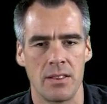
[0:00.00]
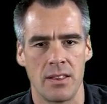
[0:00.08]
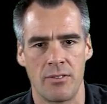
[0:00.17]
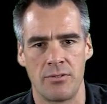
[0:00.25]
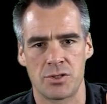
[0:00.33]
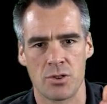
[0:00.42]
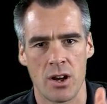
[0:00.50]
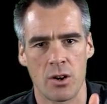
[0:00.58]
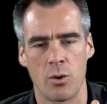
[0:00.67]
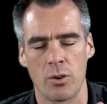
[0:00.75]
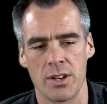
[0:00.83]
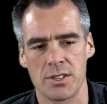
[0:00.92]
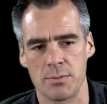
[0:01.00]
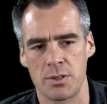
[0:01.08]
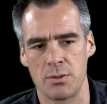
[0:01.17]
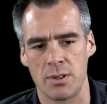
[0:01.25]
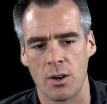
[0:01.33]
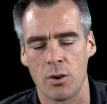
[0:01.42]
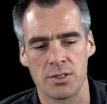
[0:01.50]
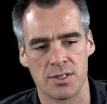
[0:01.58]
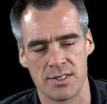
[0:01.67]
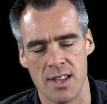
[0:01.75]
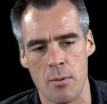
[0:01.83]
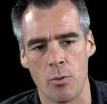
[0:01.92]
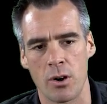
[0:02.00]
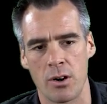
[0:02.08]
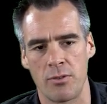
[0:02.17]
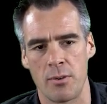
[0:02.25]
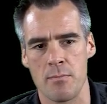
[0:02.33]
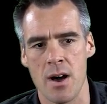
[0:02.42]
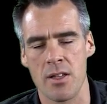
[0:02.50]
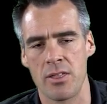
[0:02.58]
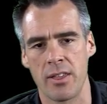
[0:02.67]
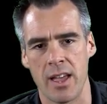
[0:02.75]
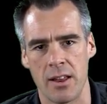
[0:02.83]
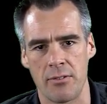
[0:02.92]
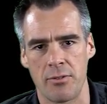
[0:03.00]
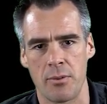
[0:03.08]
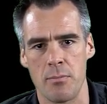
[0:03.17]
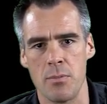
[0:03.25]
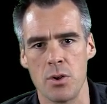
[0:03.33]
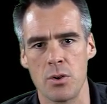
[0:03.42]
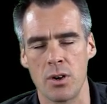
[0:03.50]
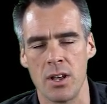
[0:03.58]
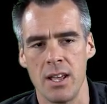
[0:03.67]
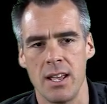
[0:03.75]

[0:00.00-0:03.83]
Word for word: a strong correlation between always the same word for month and for moon,